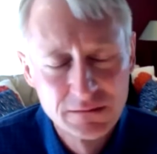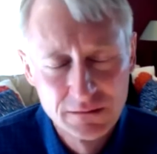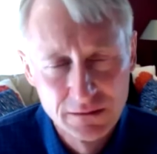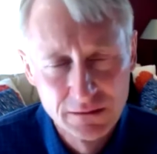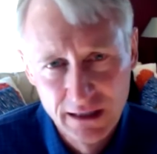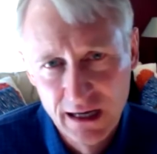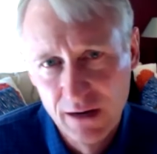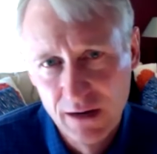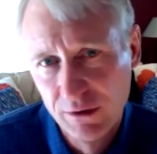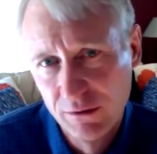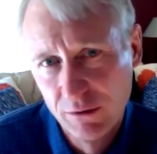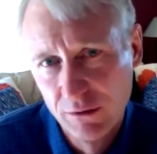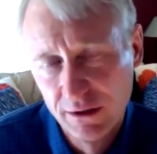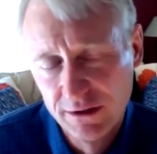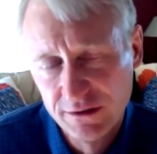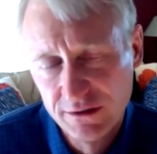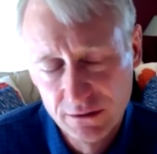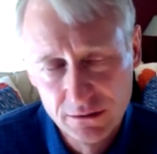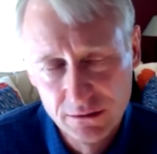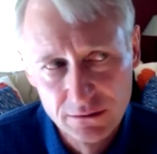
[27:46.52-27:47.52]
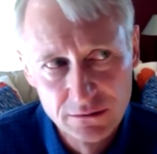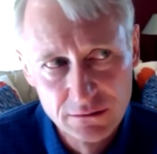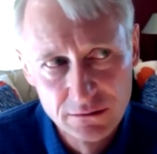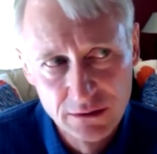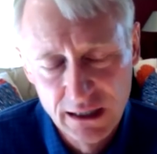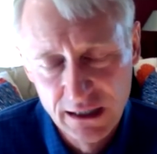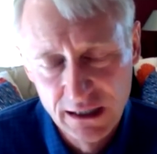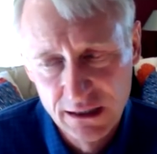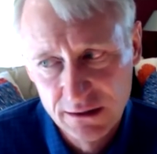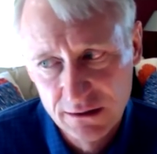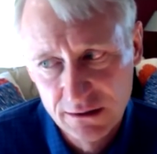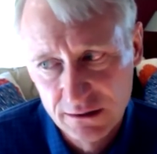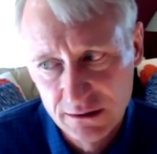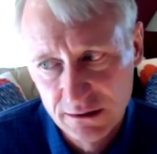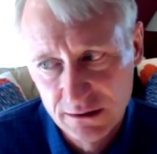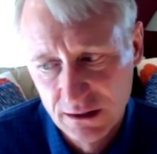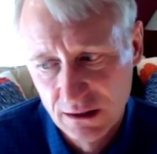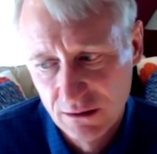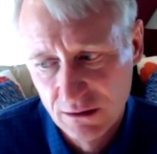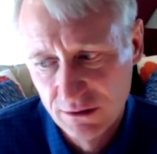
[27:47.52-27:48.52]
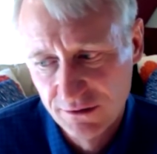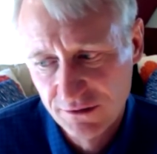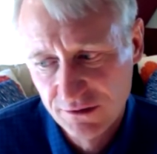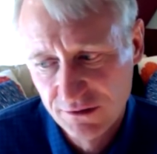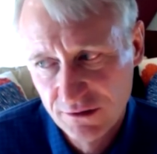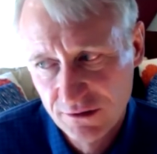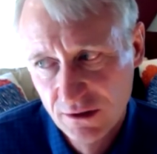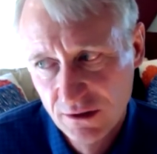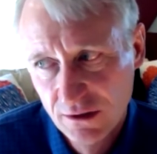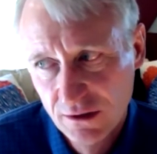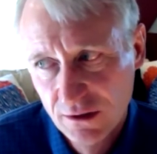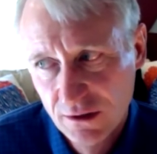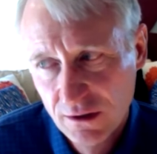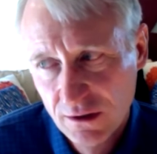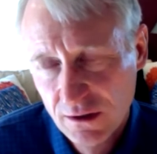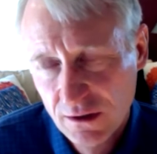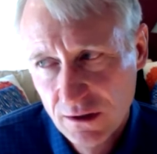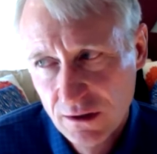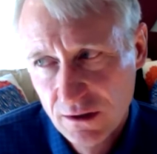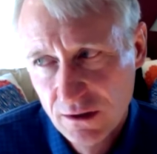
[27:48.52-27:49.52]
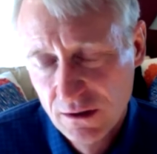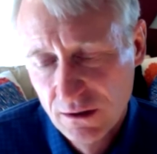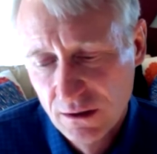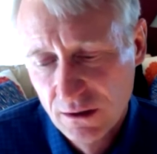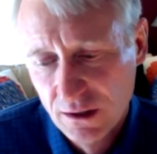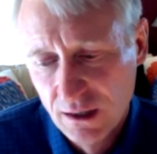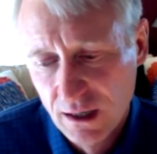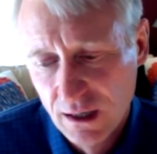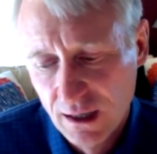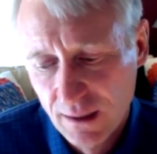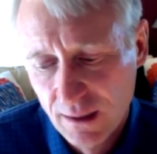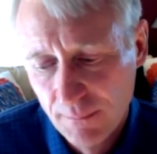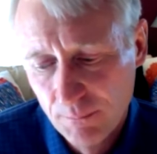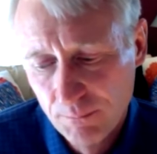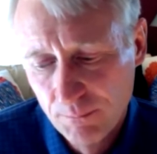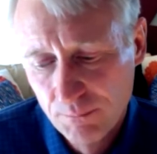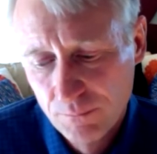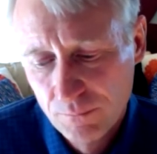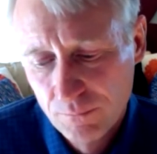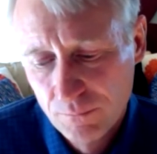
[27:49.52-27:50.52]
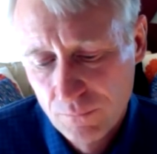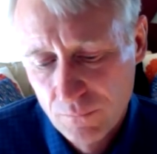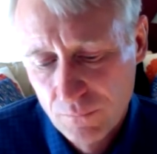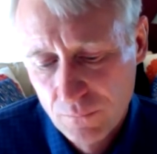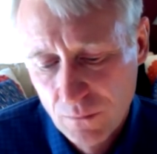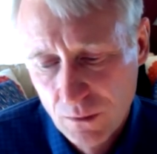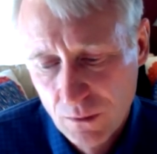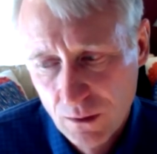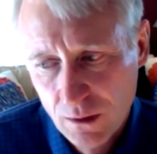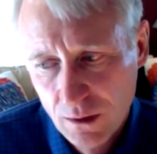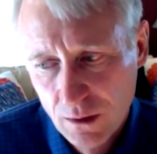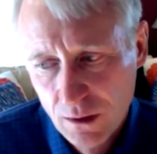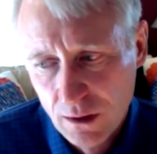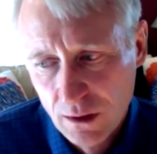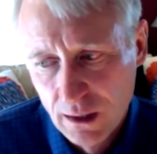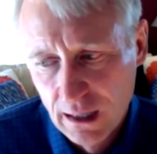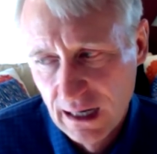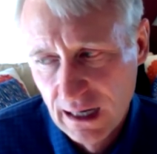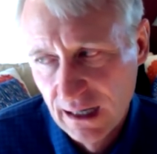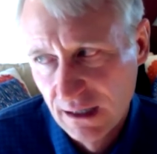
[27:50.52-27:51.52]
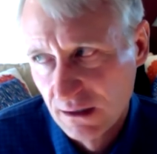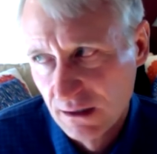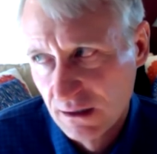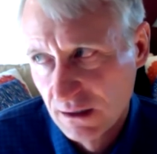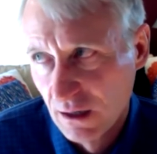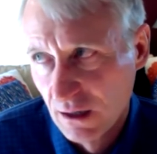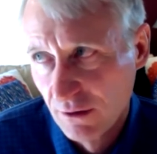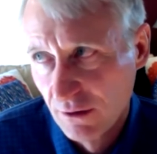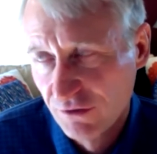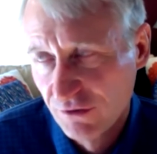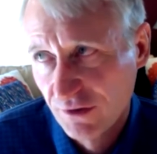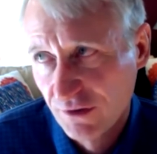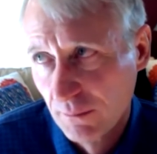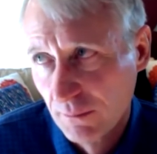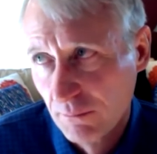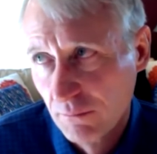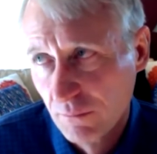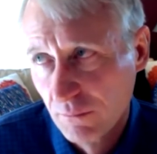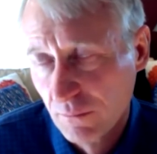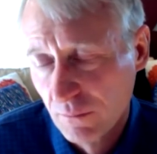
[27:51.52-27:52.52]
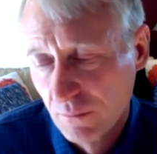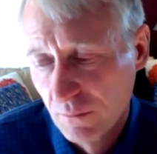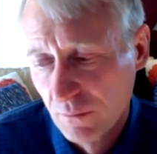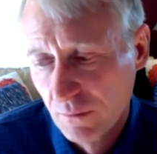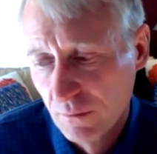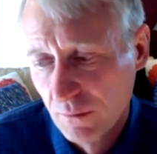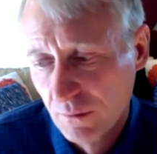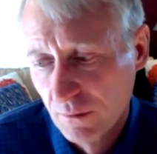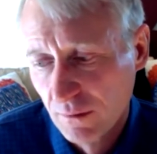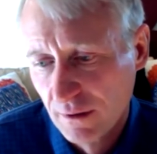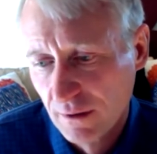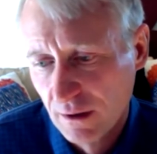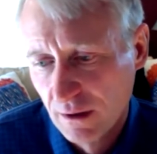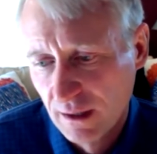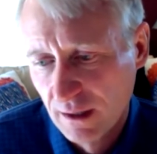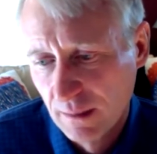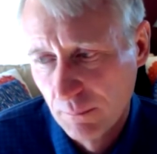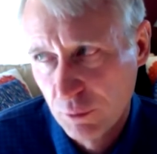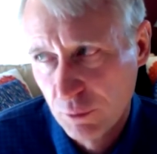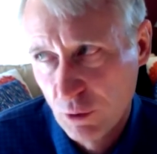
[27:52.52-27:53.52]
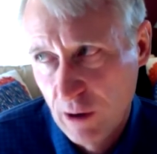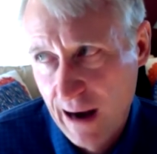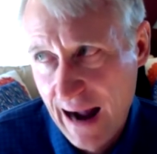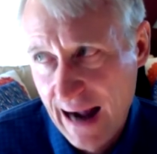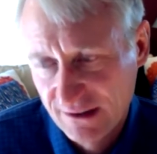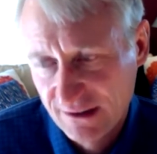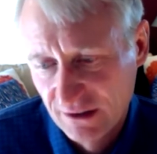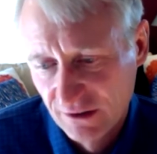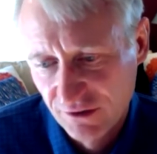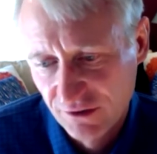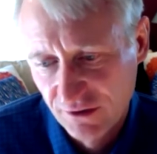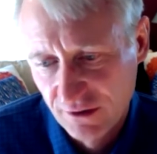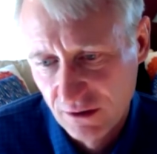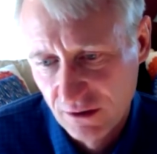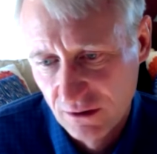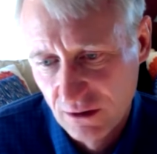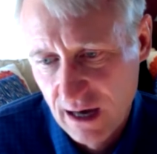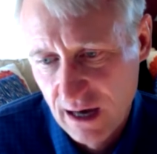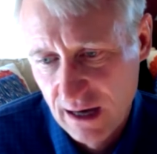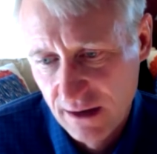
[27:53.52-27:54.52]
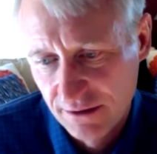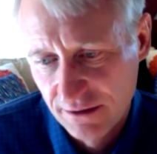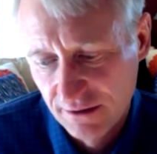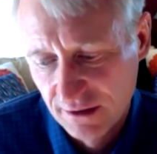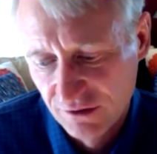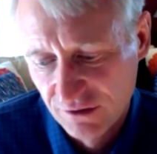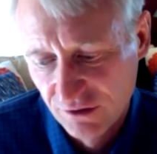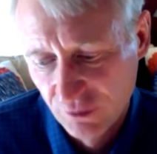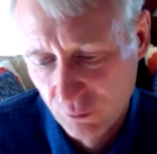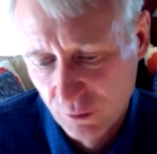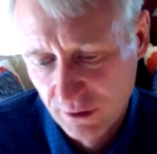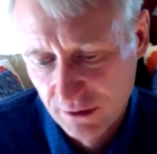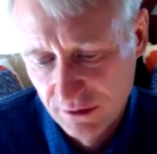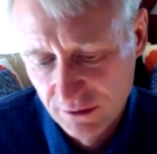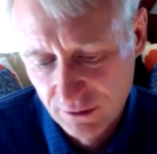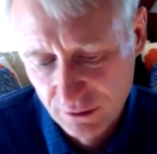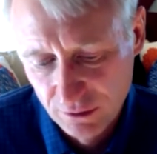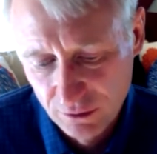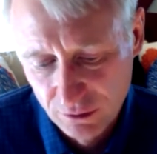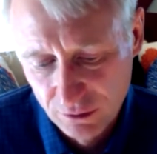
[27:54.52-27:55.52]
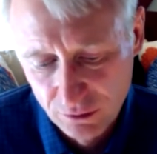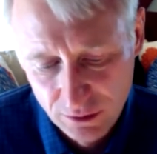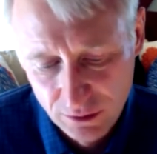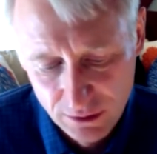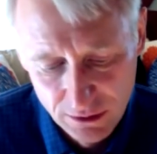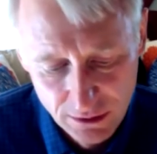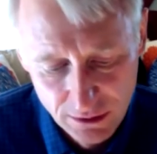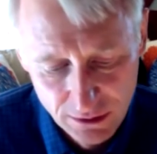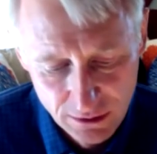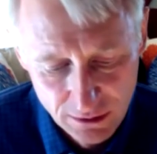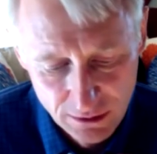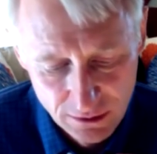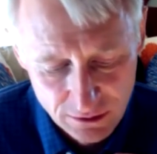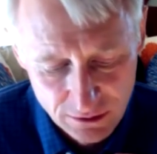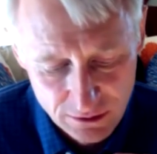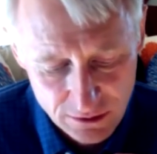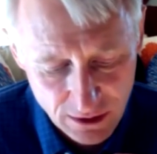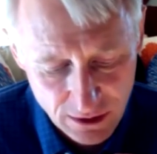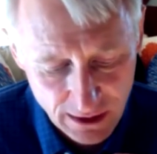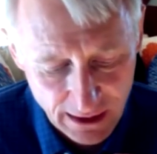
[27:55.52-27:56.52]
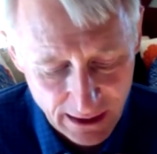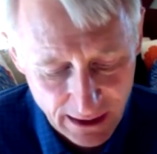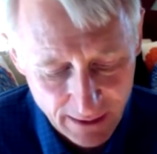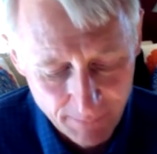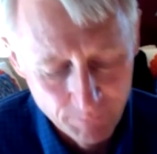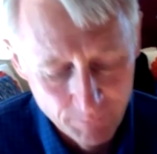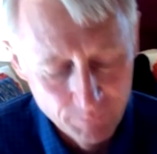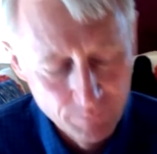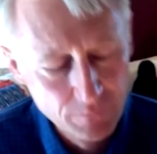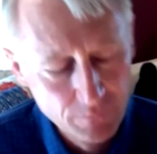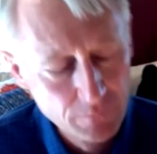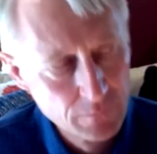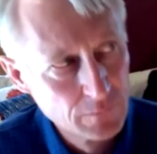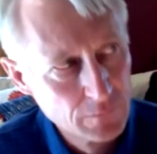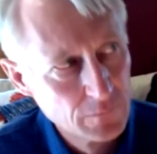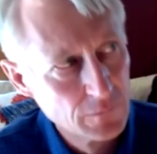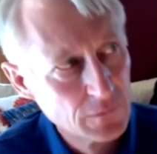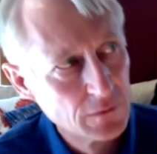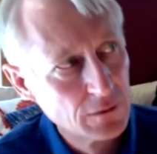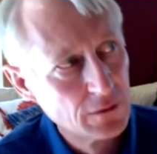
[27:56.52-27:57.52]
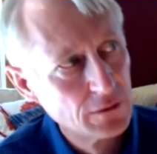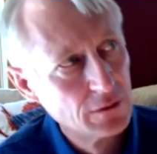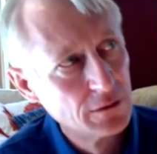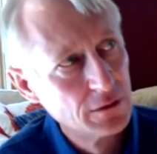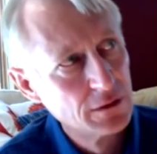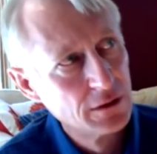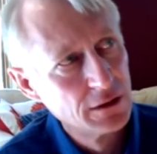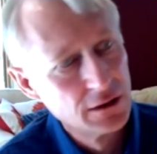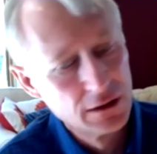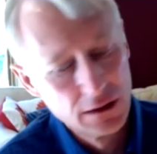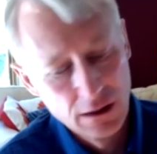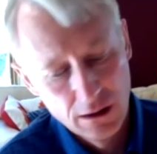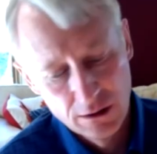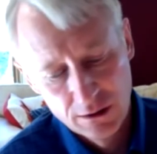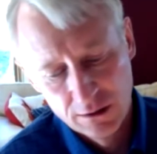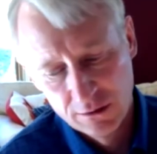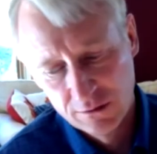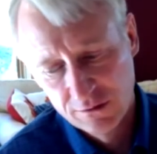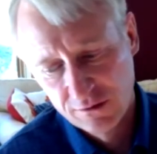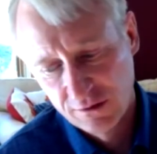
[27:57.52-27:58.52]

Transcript: yeah, we really do. I, you know, it's, um, and I, you know, there's some there in practice. There are a lot of things that we do, um, you know, to